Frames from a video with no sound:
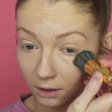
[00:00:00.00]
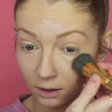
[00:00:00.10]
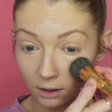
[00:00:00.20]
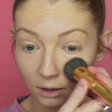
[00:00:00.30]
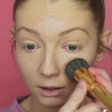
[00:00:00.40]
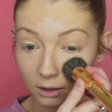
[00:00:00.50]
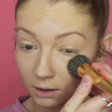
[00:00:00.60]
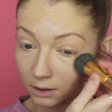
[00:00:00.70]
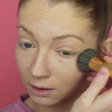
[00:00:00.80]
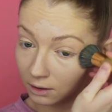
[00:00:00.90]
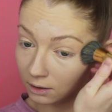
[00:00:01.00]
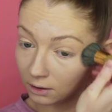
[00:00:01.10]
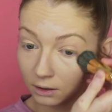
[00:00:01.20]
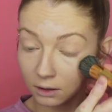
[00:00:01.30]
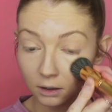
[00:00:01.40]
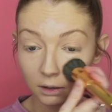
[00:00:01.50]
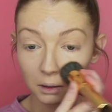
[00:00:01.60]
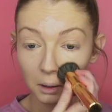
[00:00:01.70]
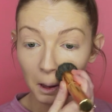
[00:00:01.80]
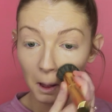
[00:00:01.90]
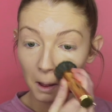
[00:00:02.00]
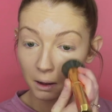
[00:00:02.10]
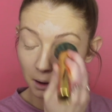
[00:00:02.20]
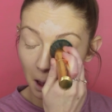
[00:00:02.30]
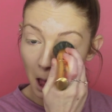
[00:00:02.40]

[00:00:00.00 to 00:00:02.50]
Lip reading: (silence)